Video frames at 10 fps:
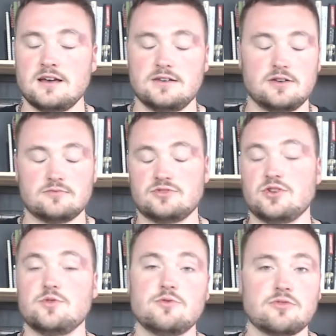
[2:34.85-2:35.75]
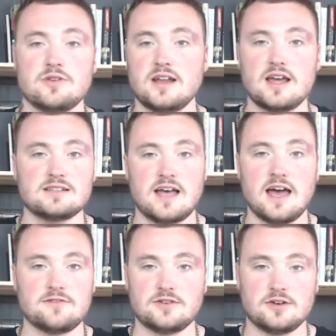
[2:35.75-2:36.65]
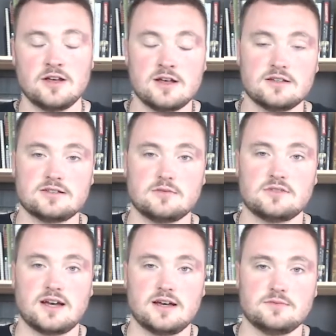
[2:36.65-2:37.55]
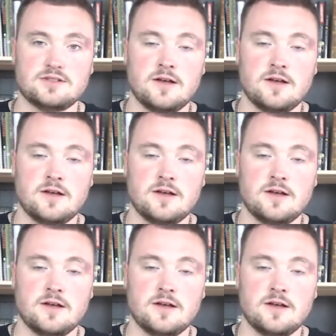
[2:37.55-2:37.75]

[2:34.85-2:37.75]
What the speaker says: 2-3 days after sometimes